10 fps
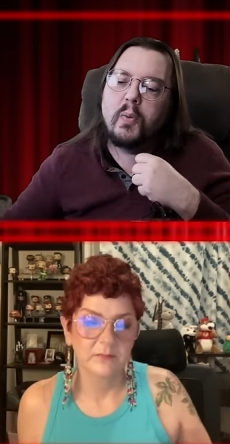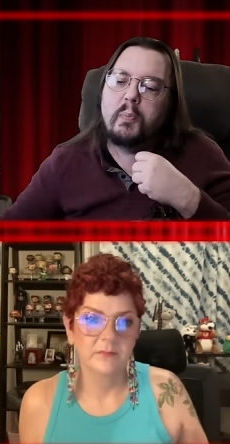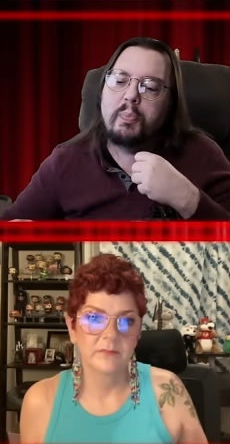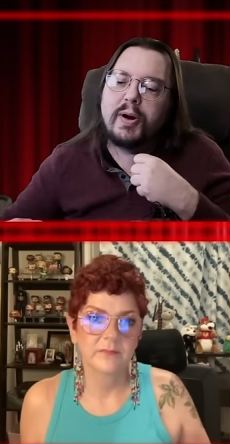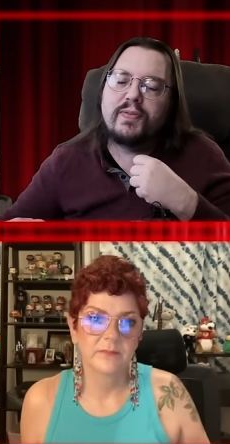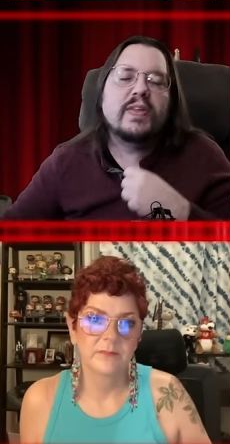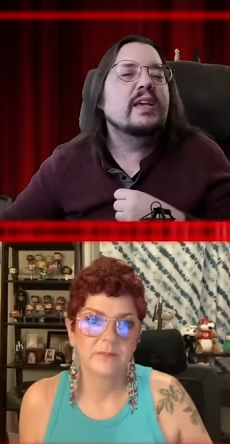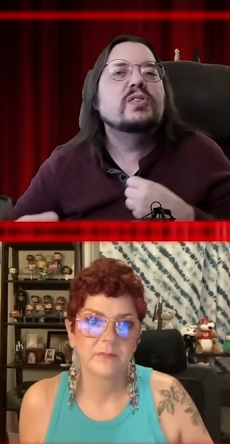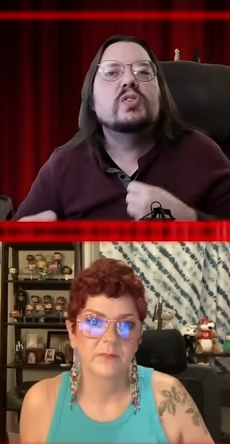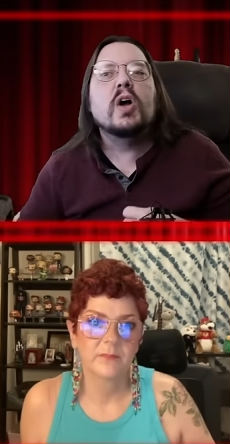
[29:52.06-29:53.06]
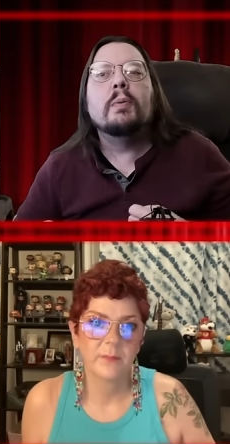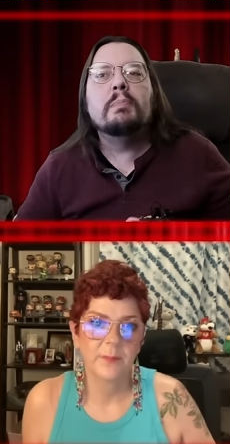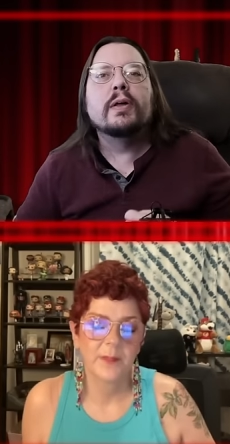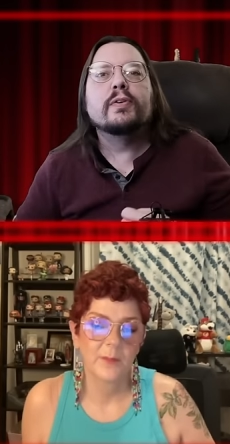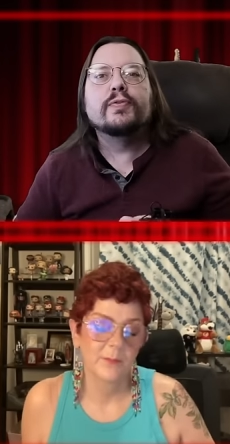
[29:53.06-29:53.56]
Speaker 1: But these dumb
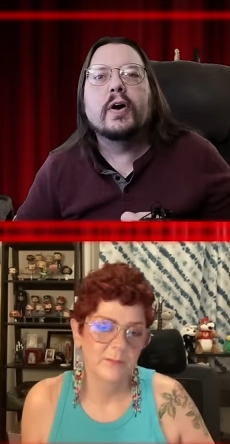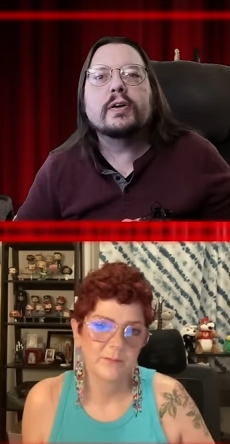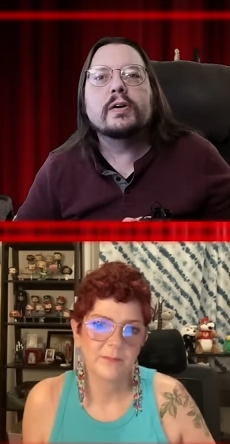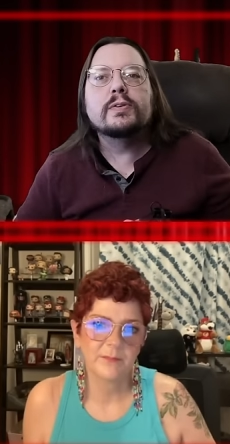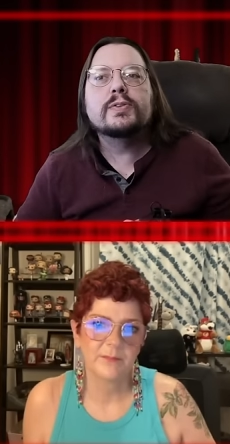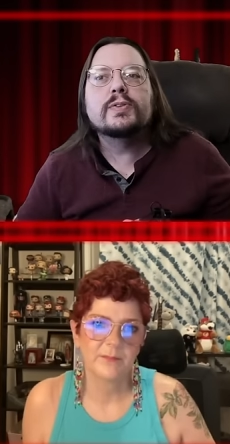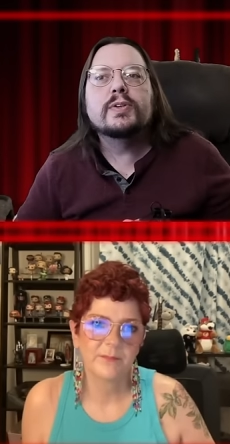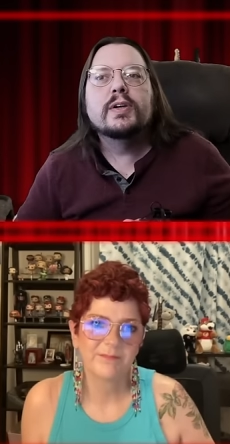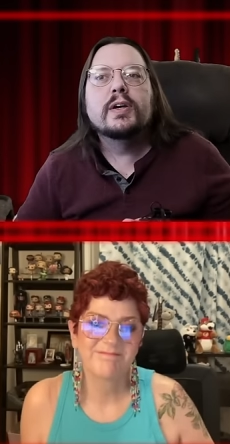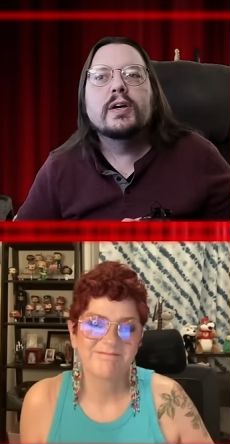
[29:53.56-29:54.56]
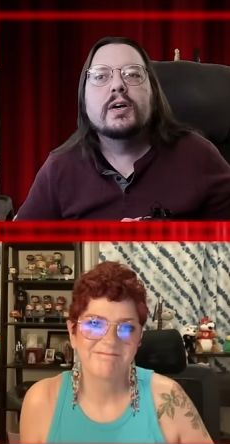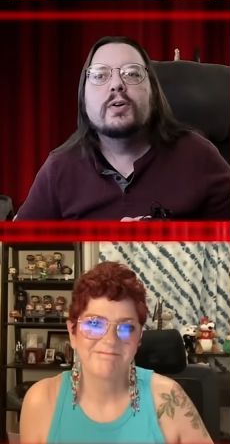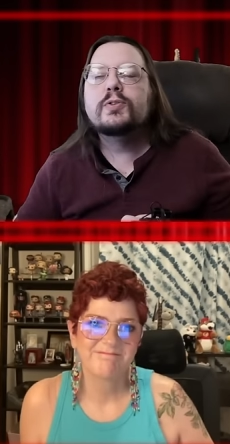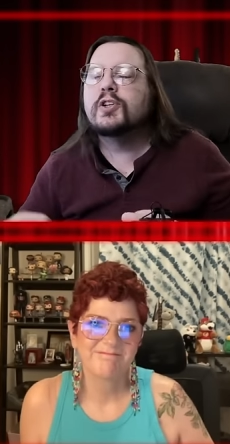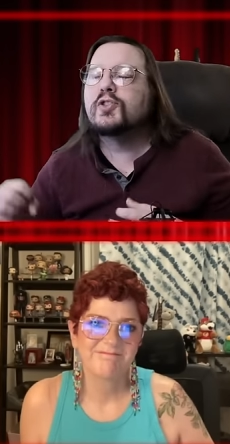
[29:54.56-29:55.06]
motherfuckers
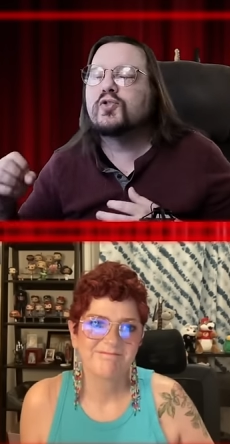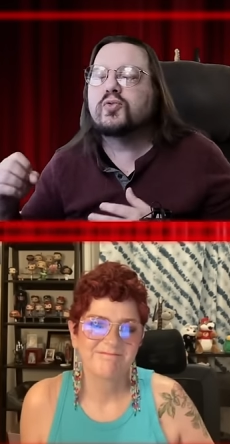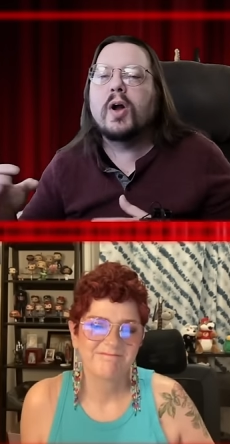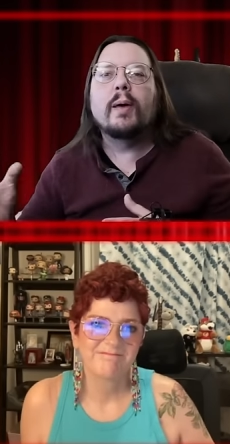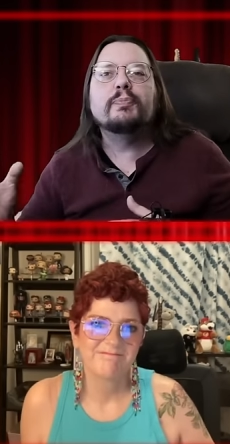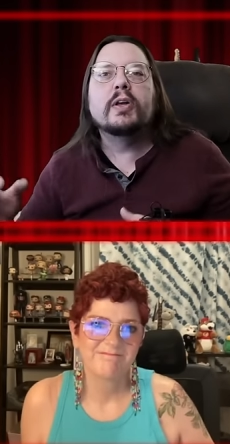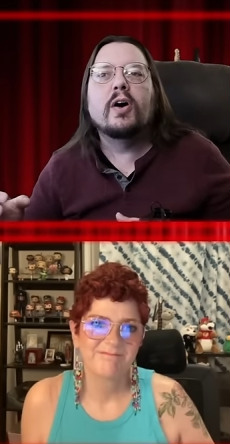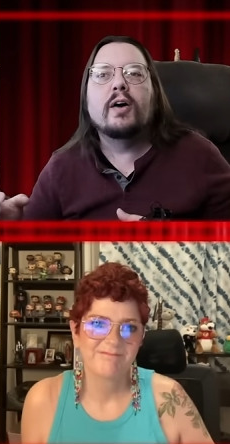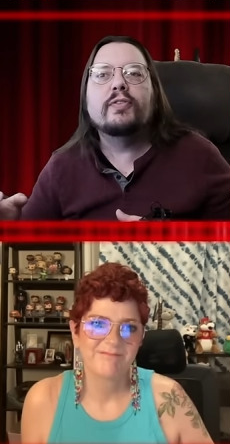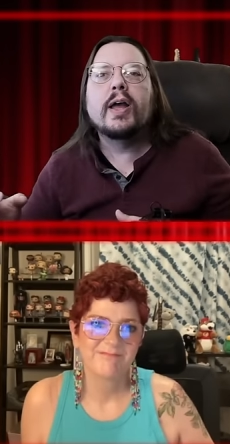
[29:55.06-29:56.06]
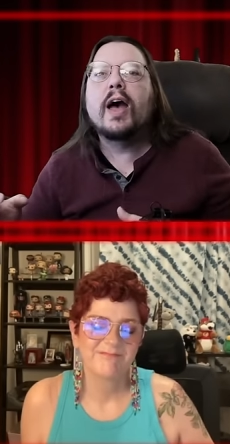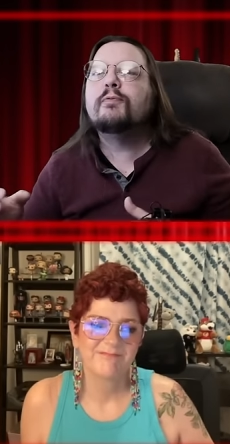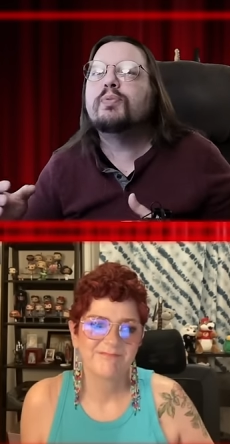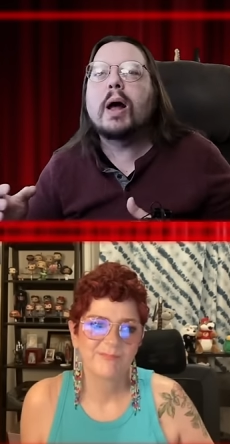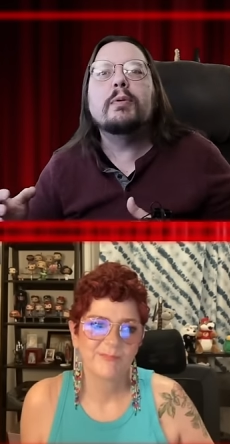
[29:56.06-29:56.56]
who just dropped it off, like,
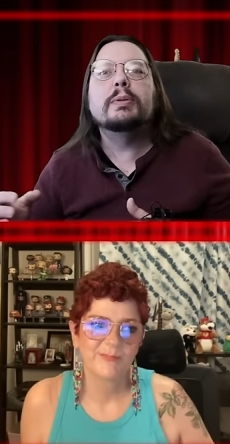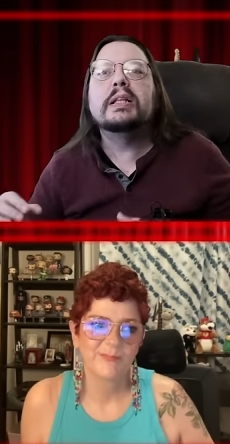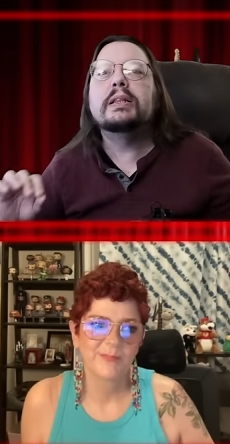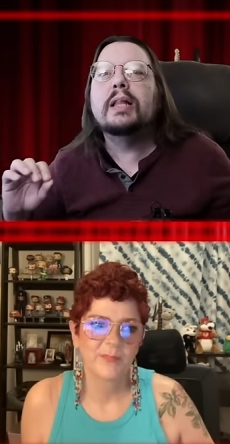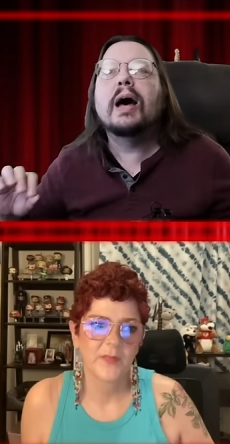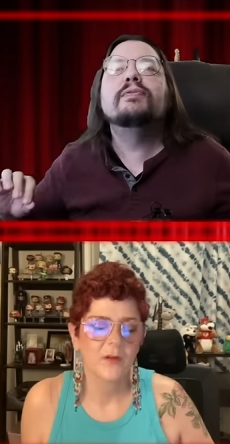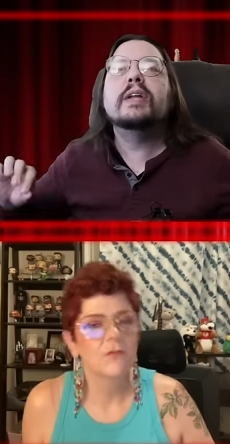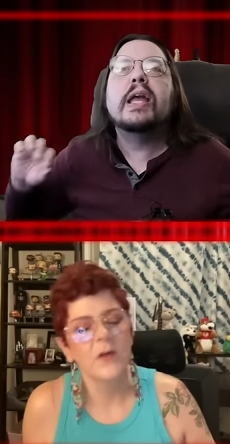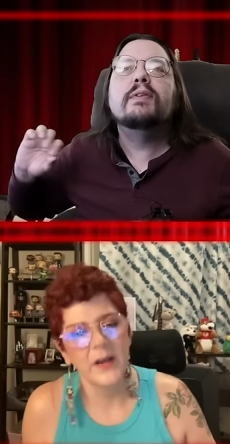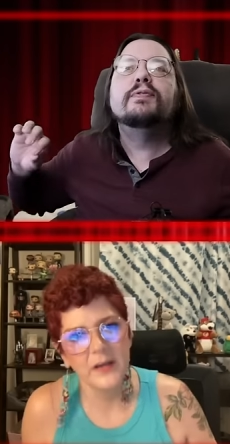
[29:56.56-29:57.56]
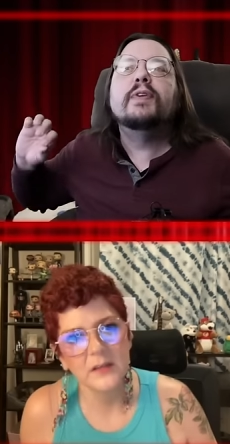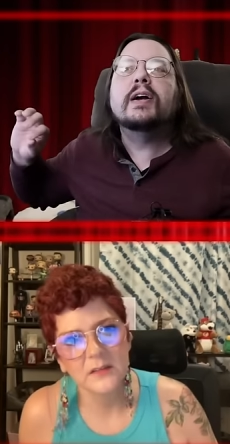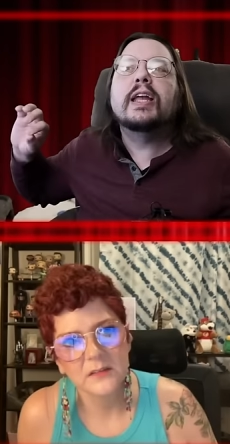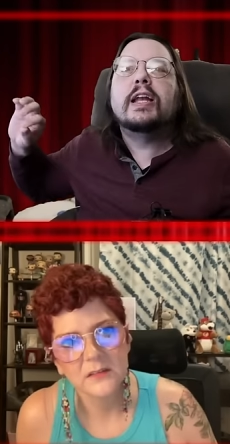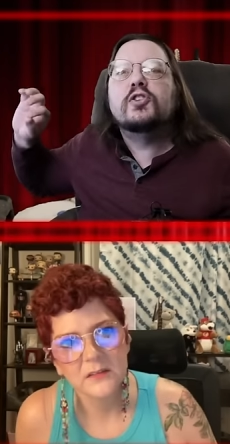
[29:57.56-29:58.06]
have probably left a
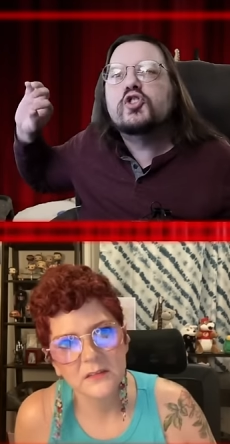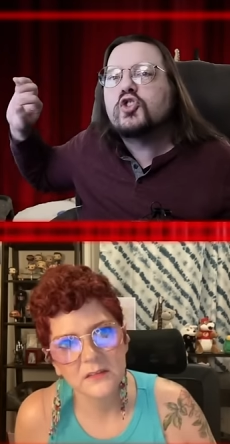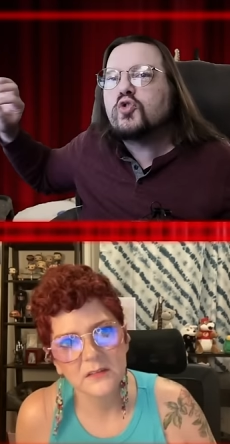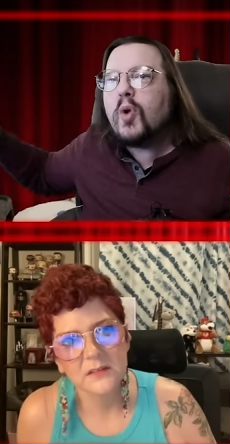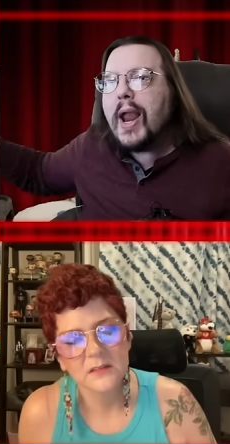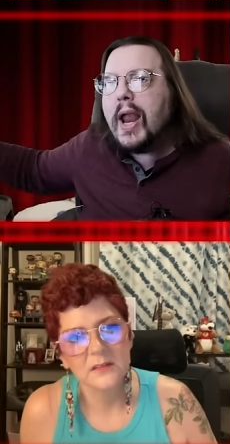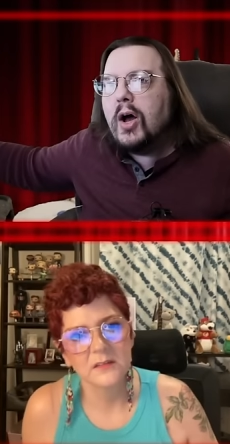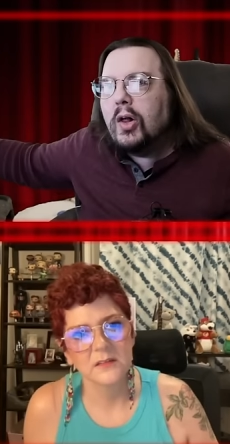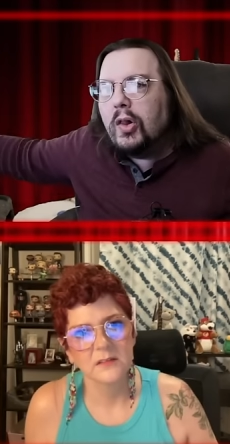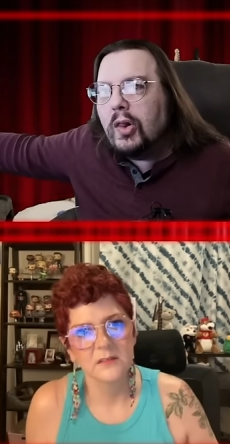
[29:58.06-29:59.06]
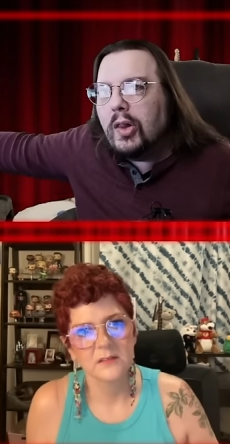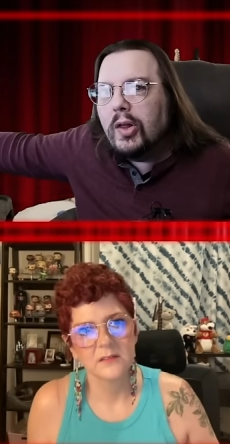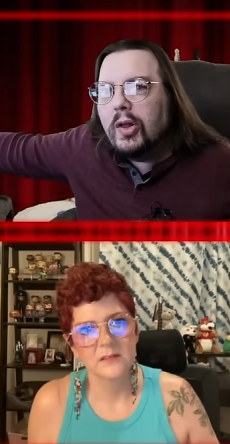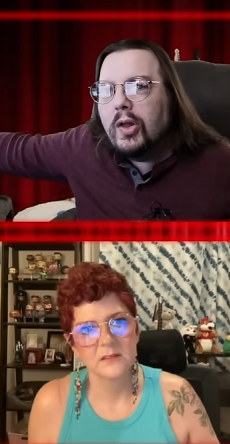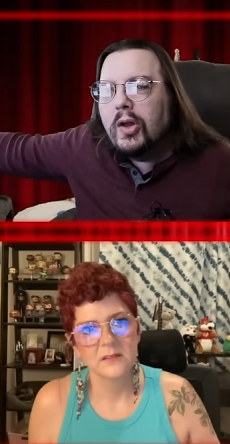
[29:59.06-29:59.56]
fucking trail
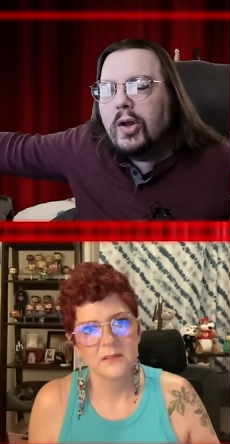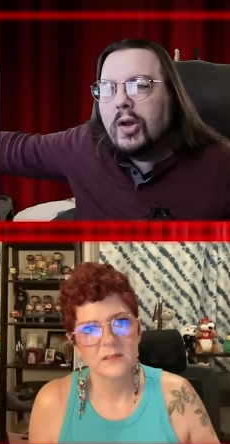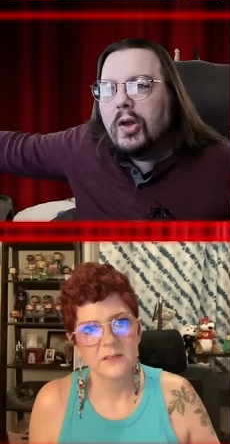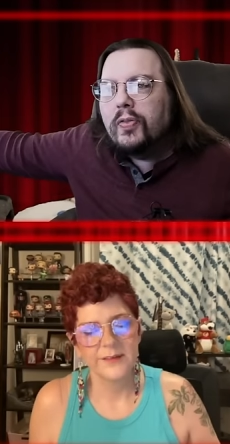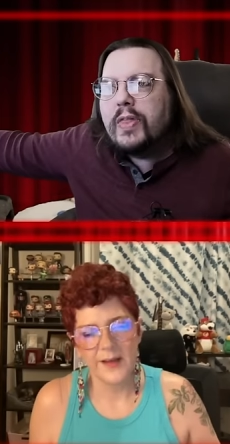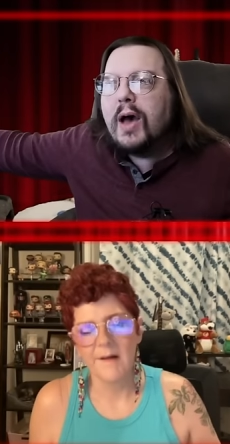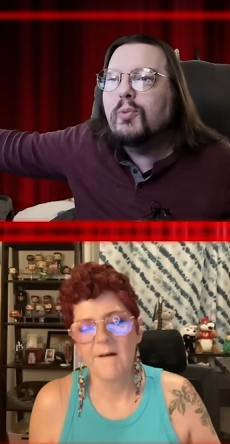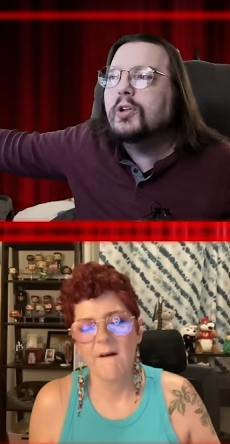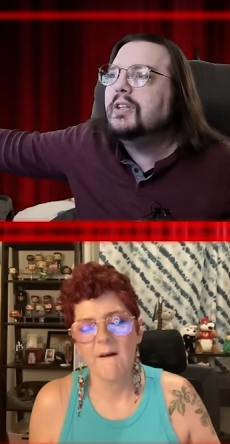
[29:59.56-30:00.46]
that yeah.